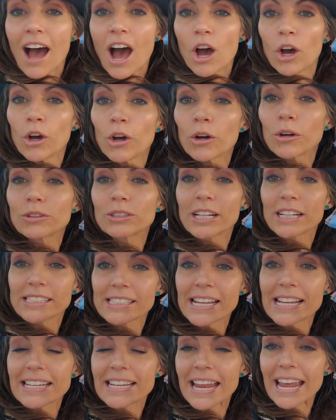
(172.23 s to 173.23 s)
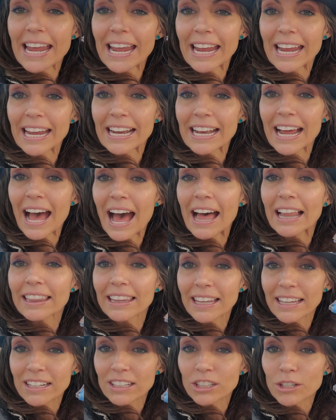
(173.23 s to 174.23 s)
Who doesn't need a
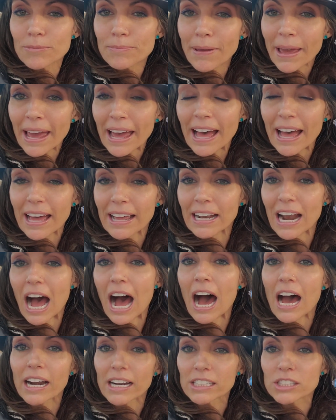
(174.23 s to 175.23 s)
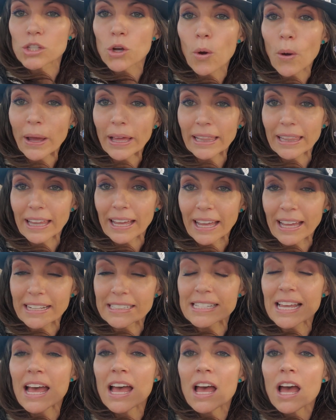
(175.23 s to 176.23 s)
little man on a toilet
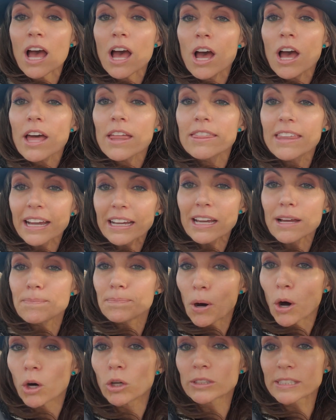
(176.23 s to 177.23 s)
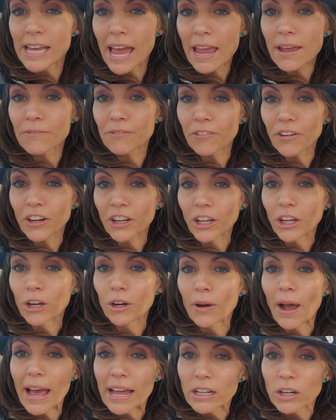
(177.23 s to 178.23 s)
that can pull tape for
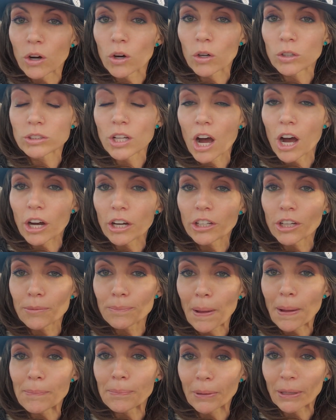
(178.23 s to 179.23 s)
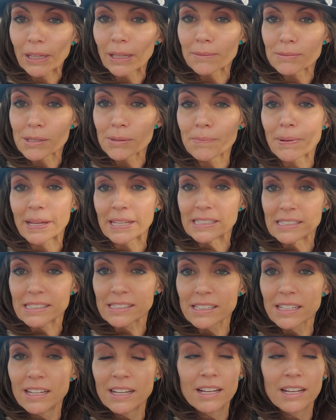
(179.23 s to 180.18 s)
you and hold all your paper clips and pins?